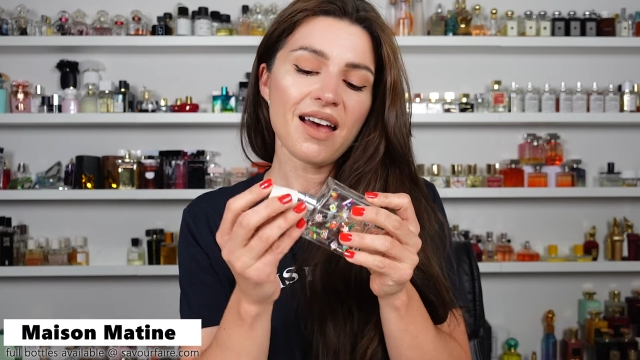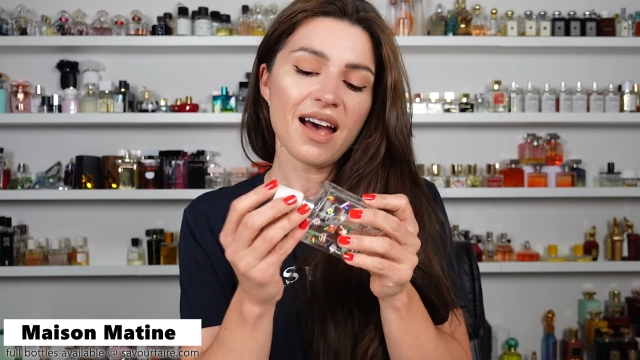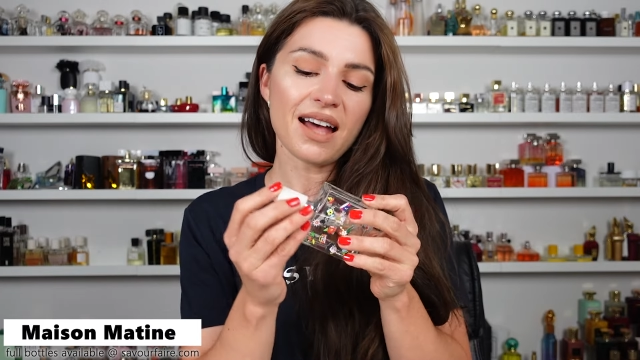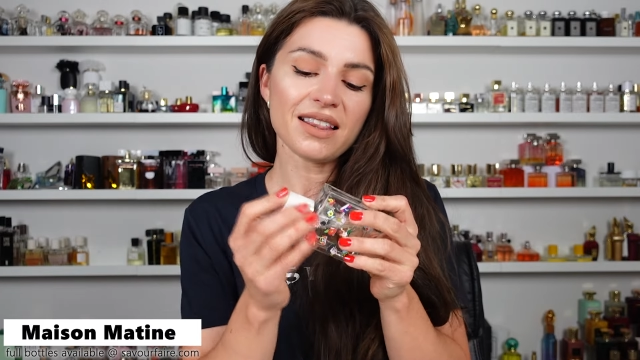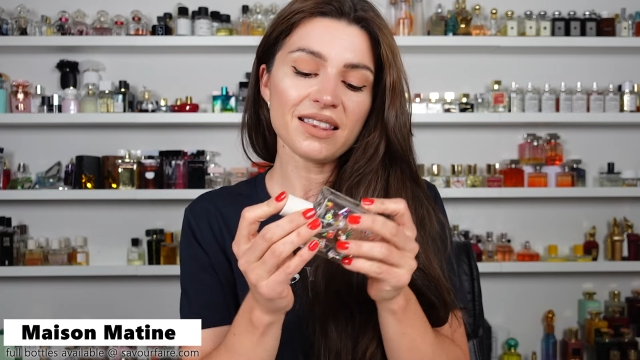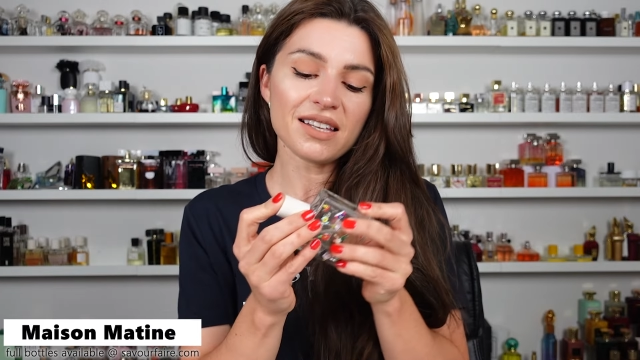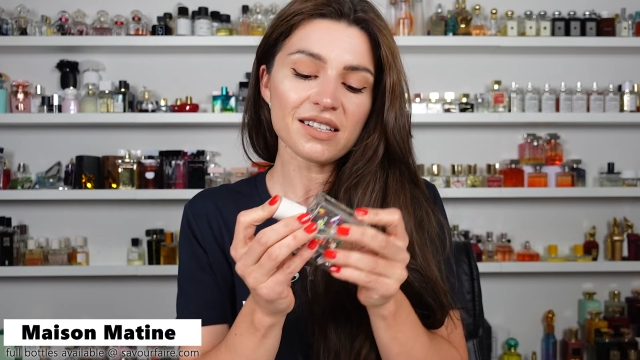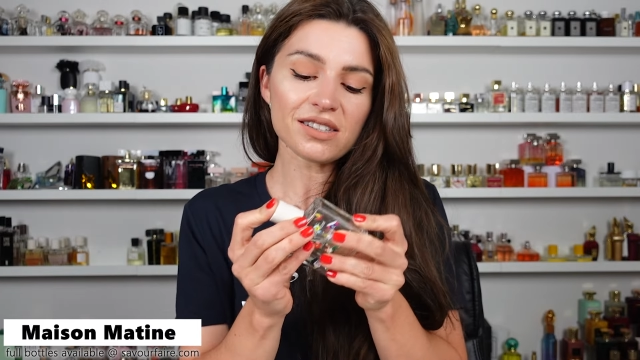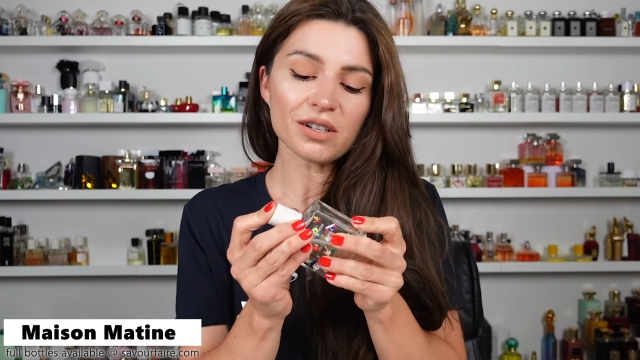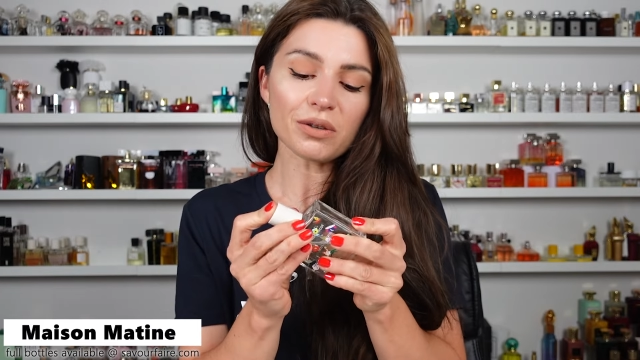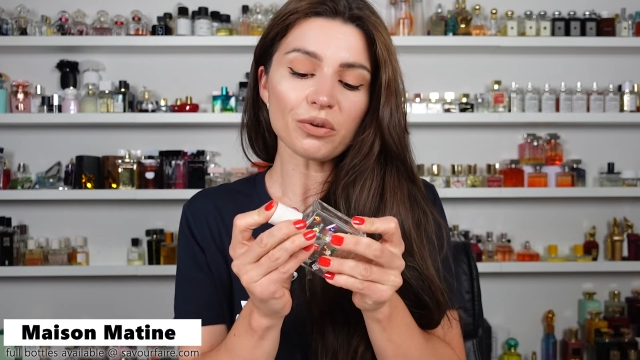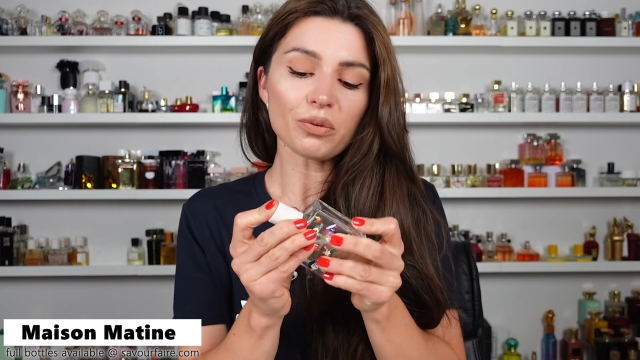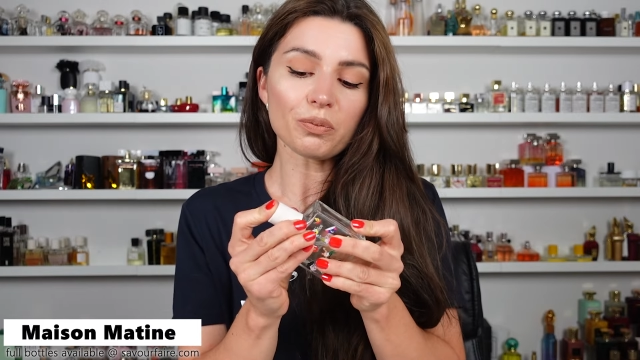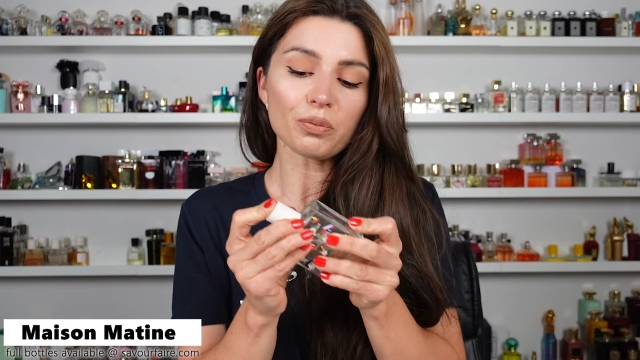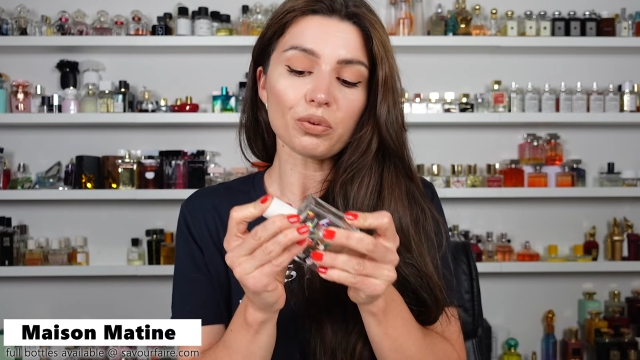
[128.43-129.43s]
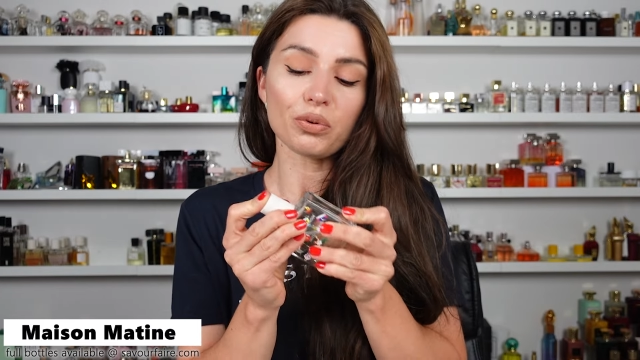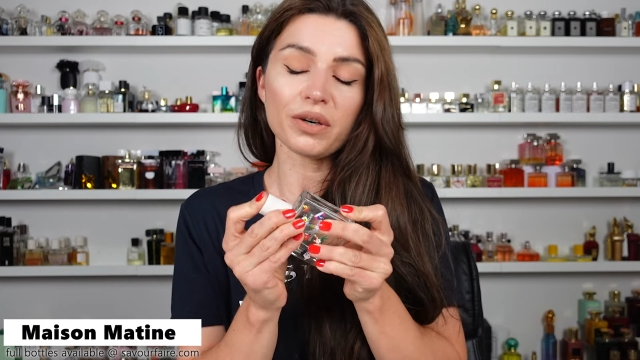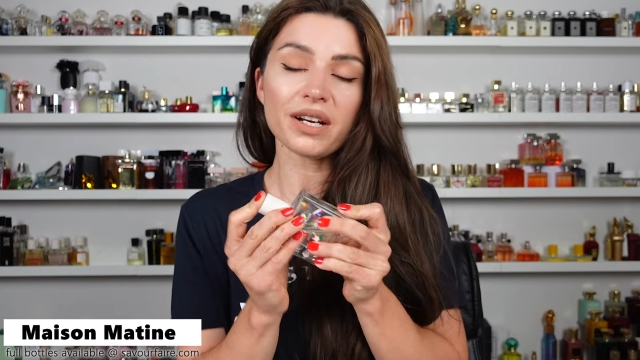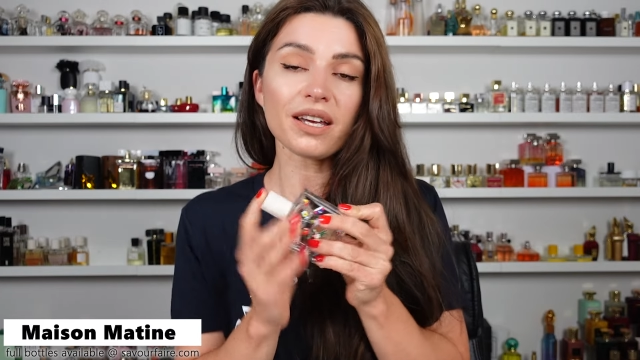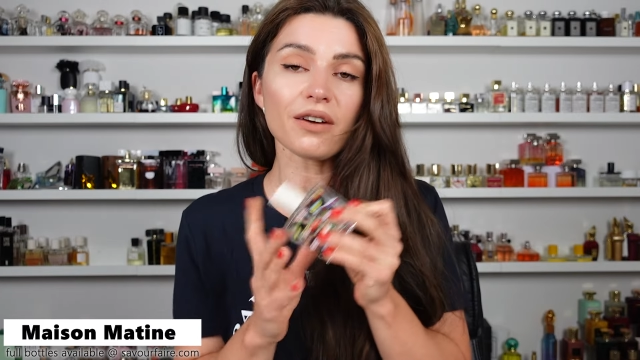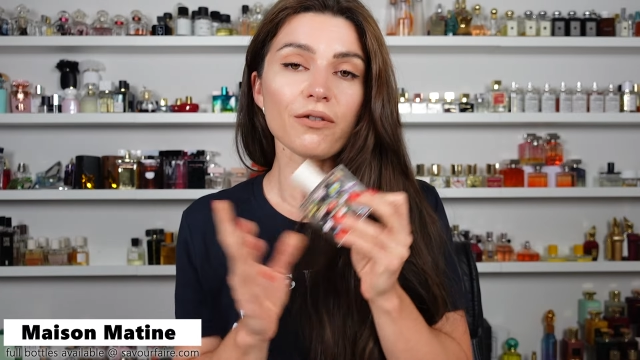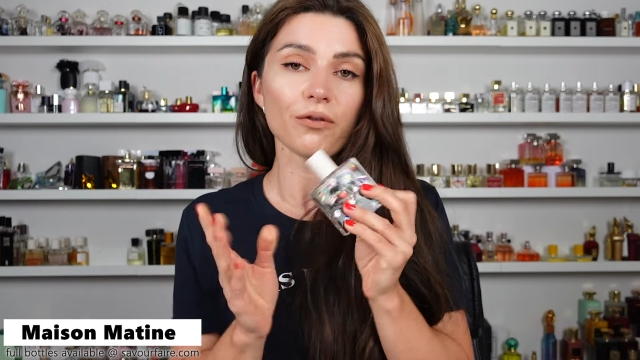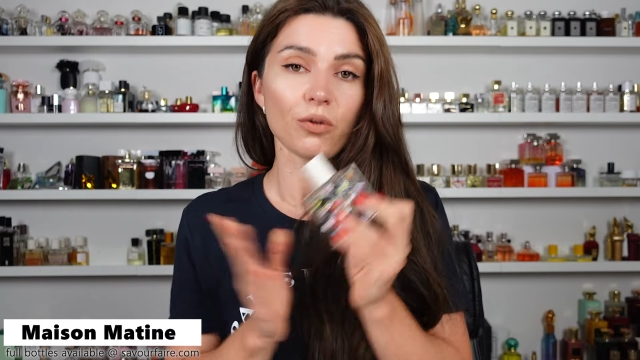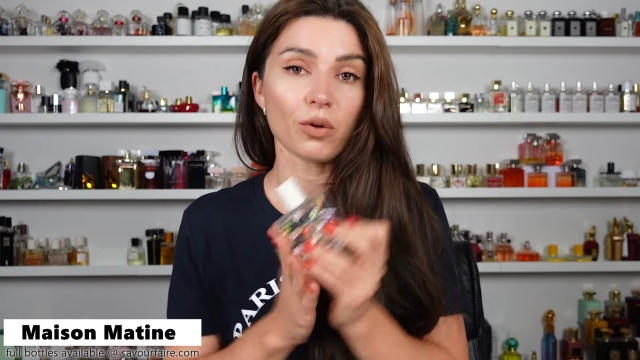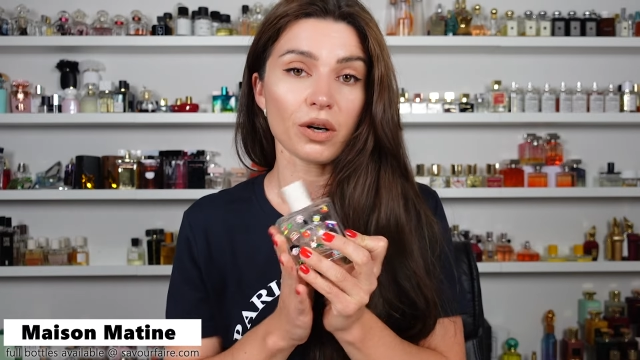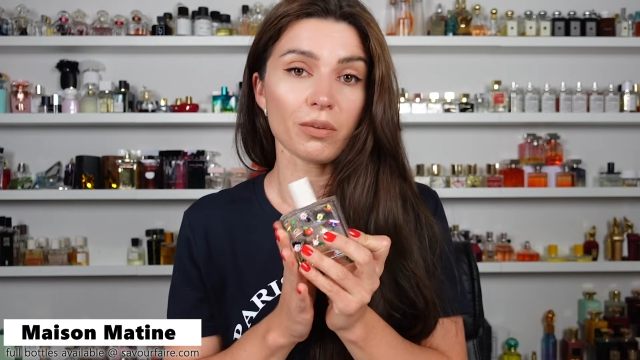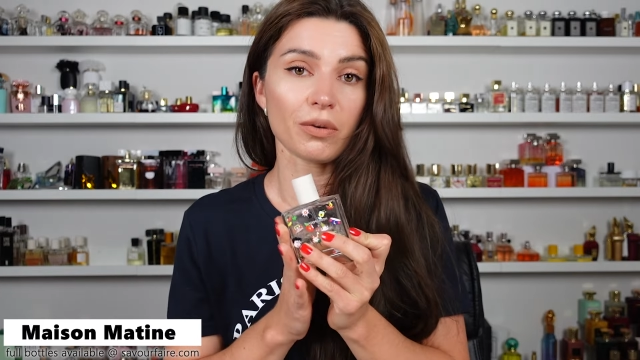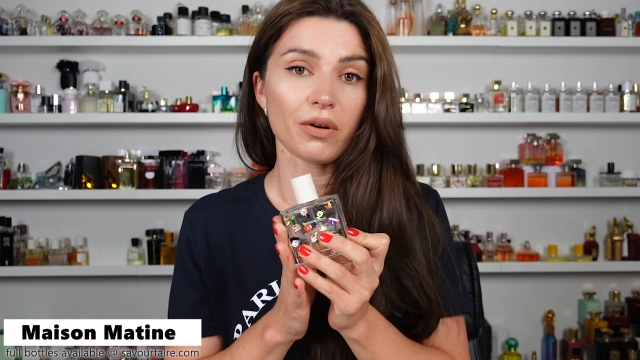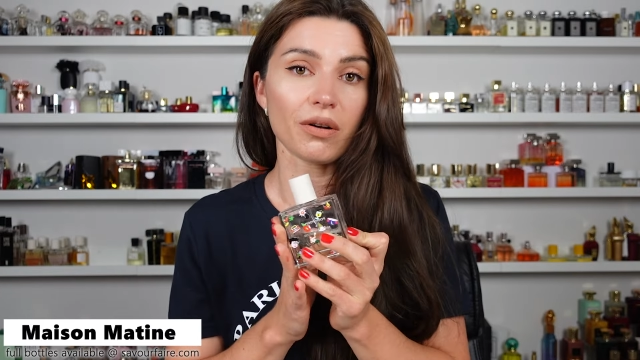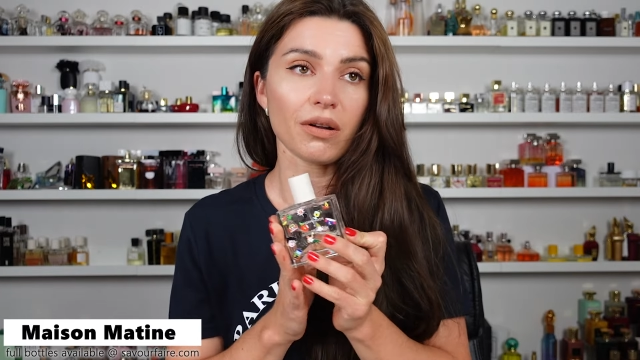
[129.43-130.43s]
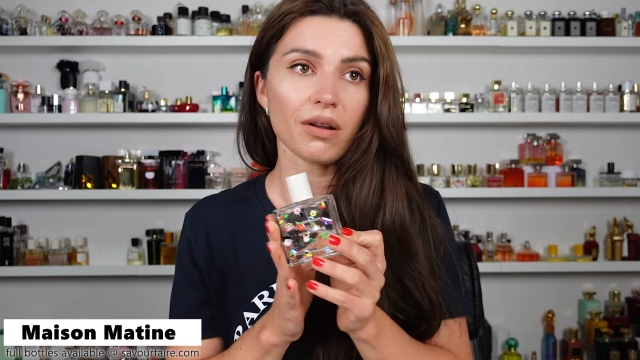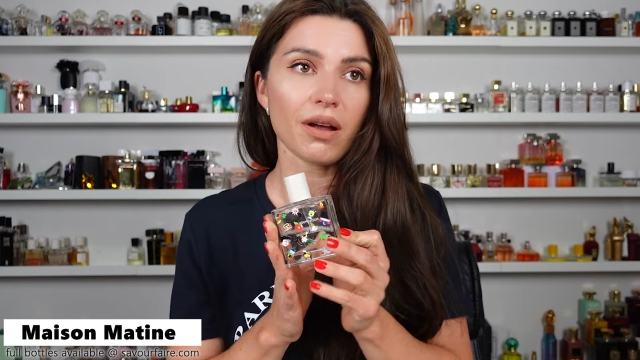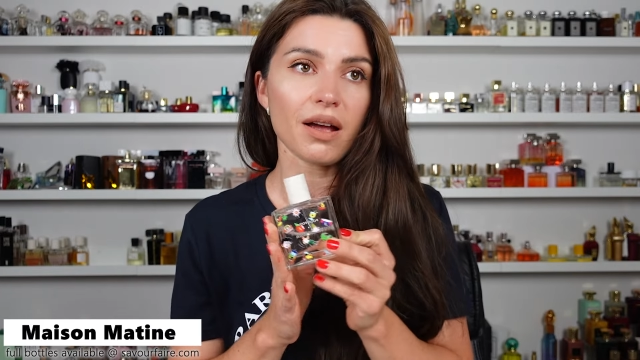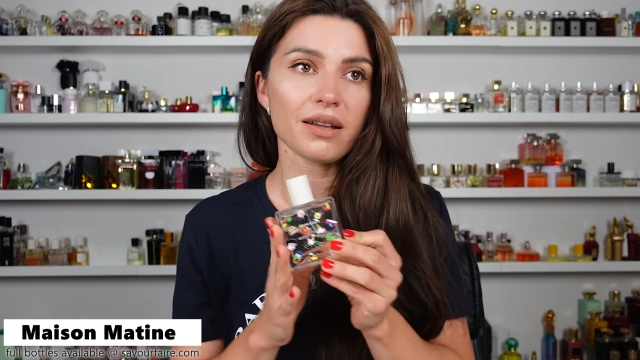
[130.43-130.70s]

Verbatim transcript: And these are pretty affordable,